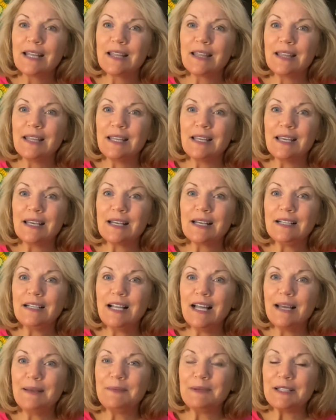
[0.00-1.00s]
the
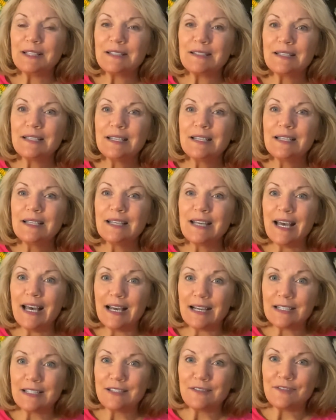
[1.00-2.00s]
climate
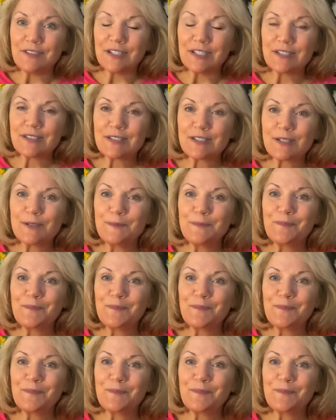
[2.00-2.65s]
activist,